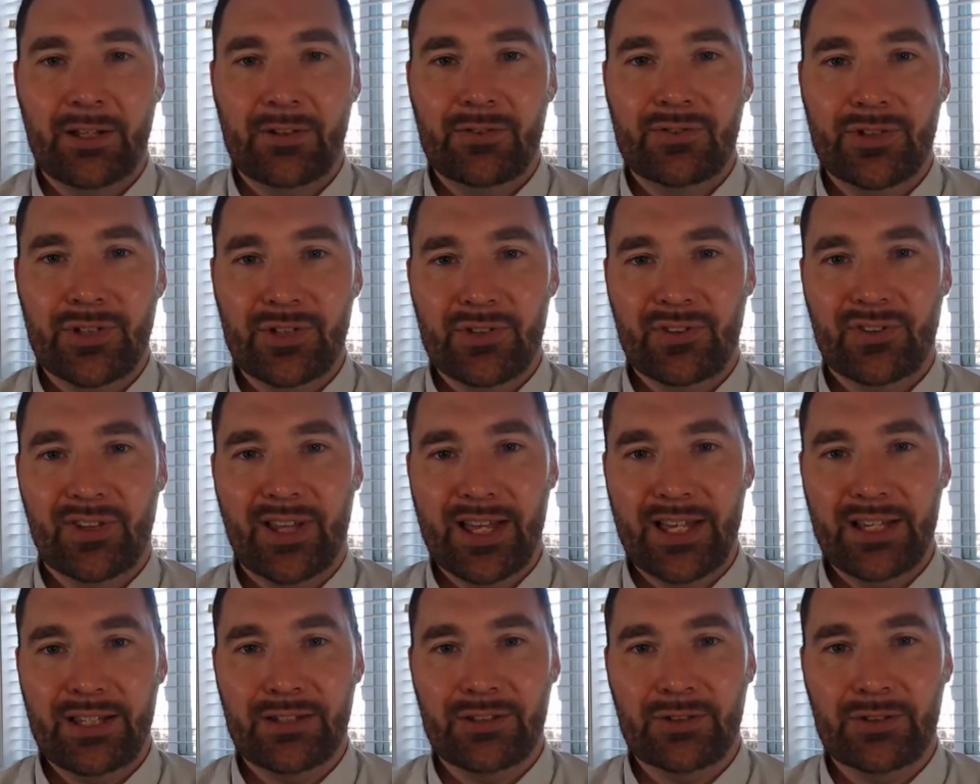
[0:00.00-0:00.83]
Just
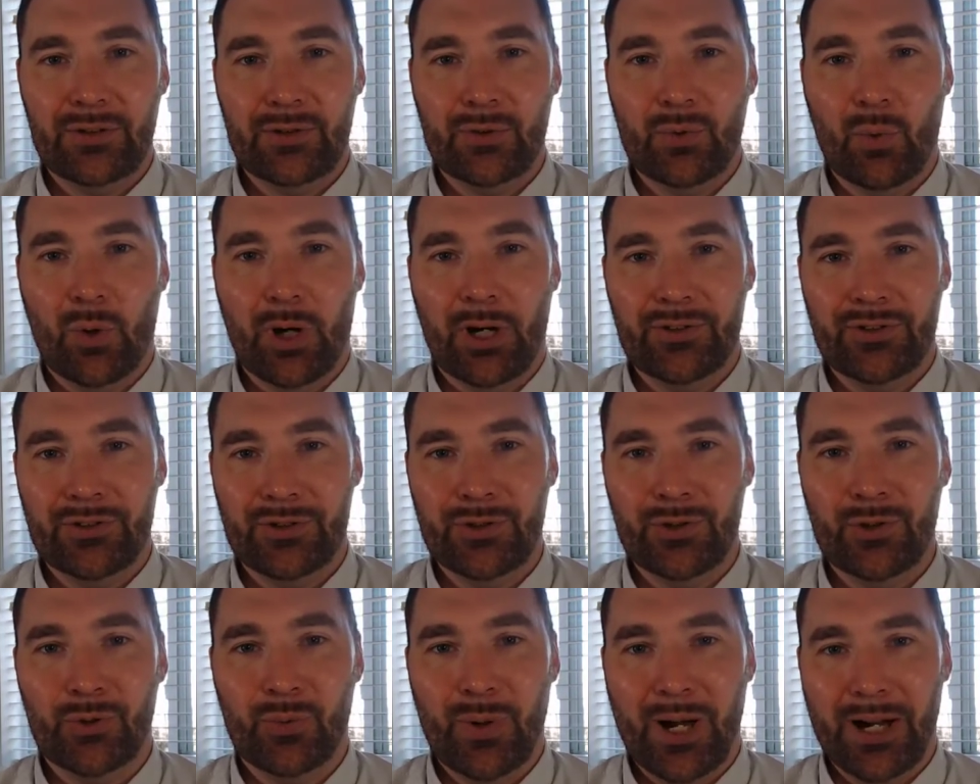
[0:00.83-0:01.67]
like you want
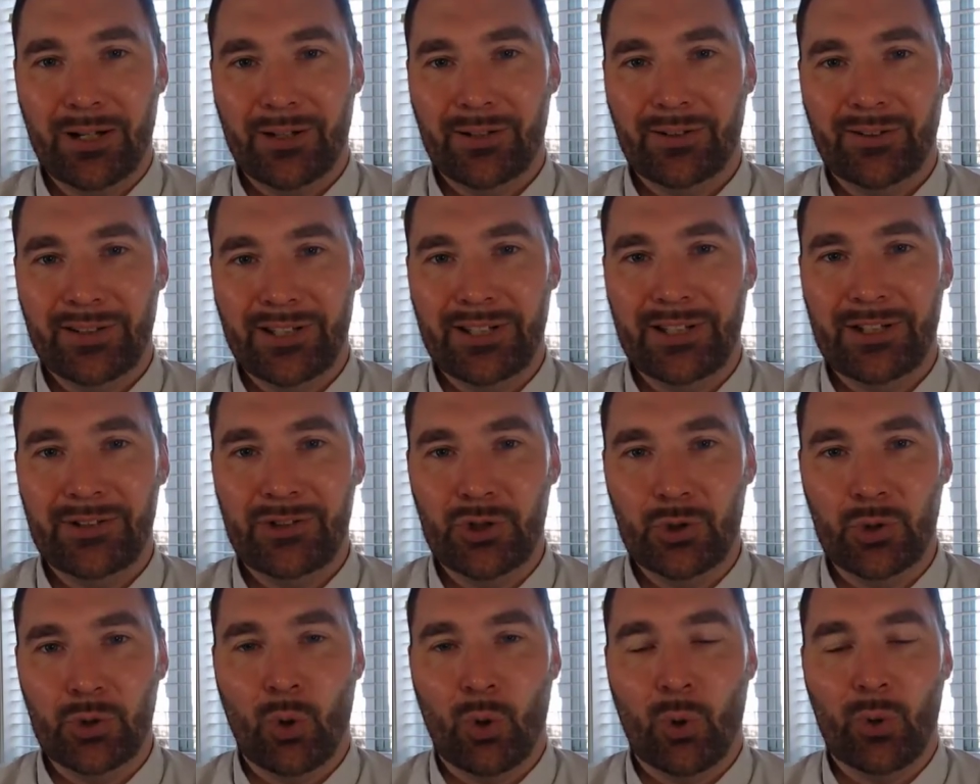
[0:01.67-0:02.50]
to regularly
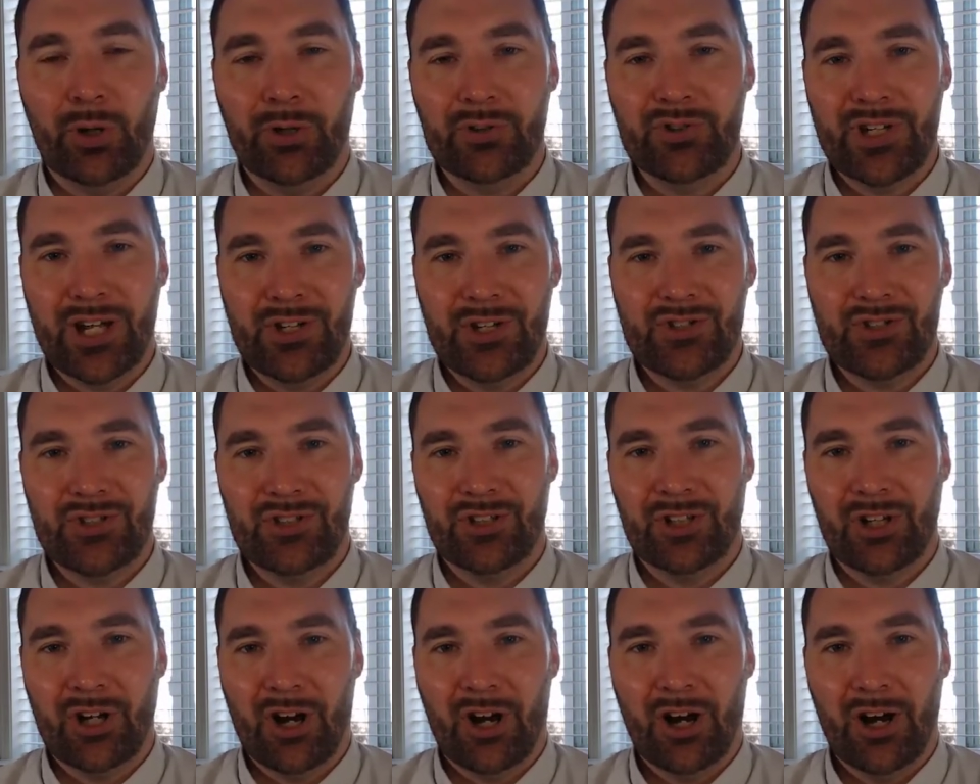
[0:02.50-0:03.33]
do an oil change in
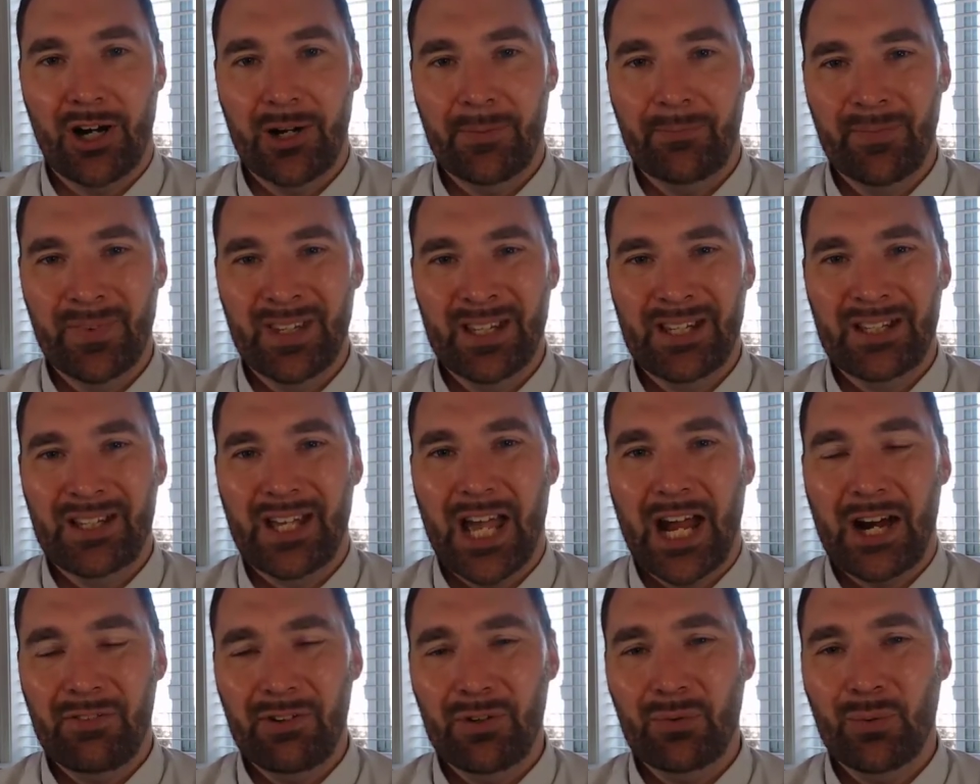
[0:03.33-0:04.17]
your car,
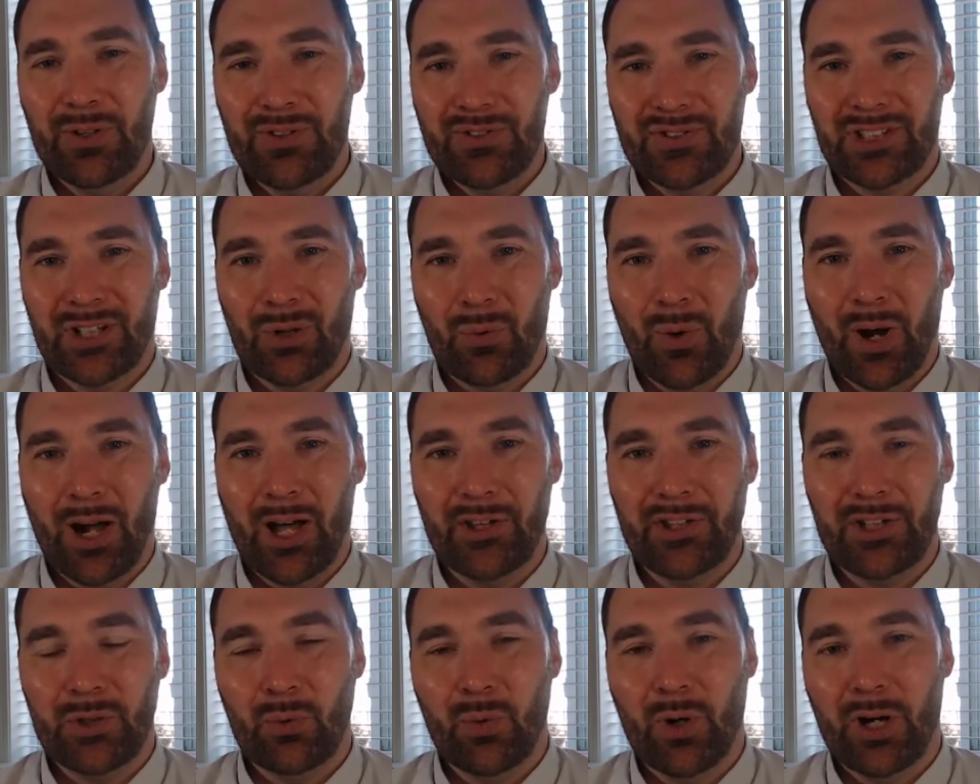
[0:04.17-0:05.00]
every once in a
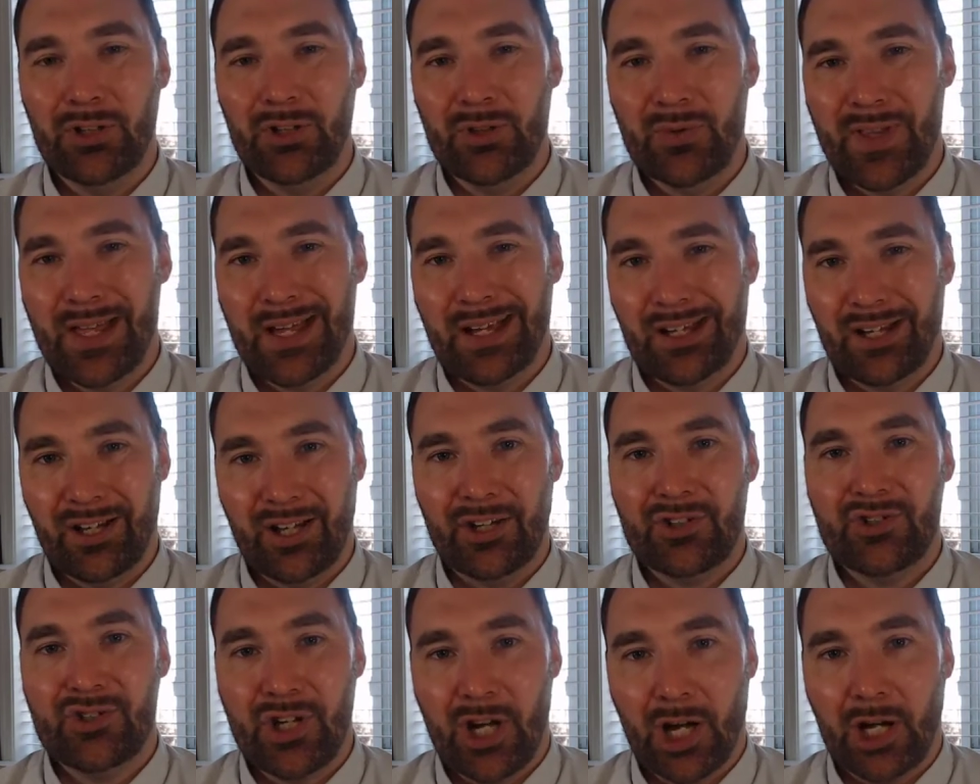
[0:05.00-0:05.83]
while you want to do that
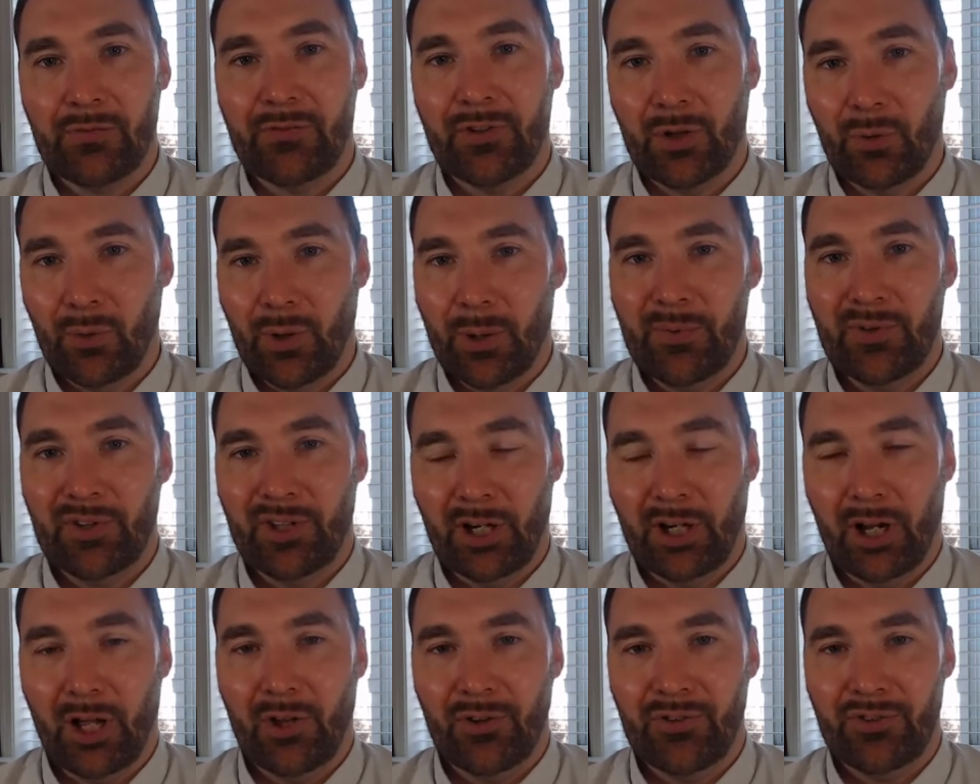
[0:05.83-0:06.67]
gut check for your
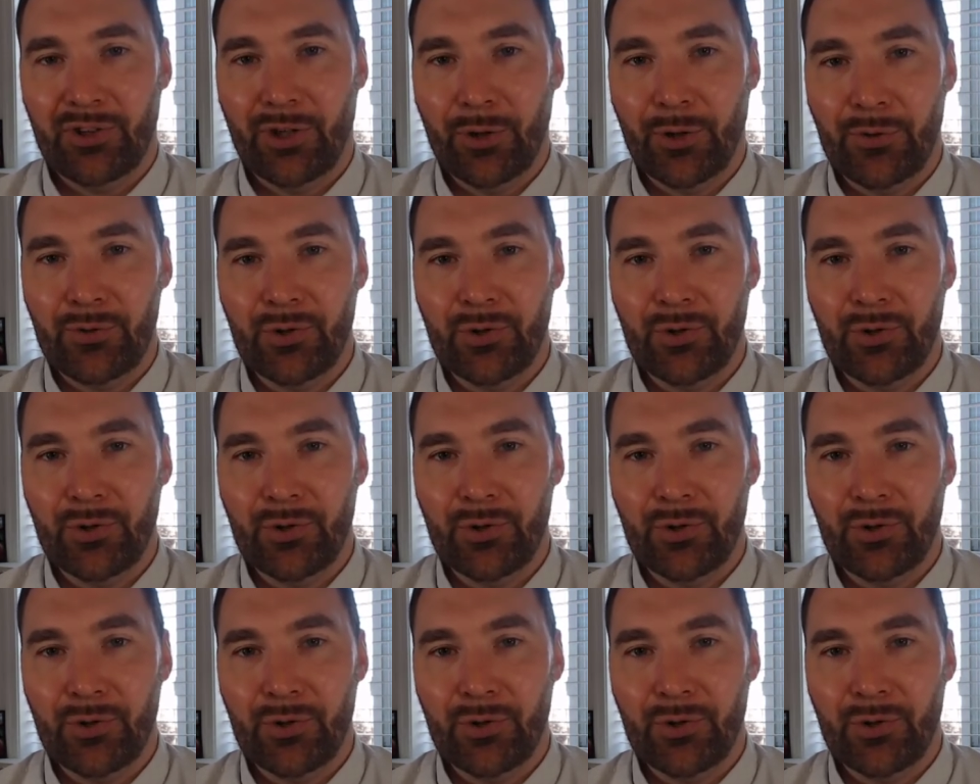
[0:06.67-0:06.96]
website also.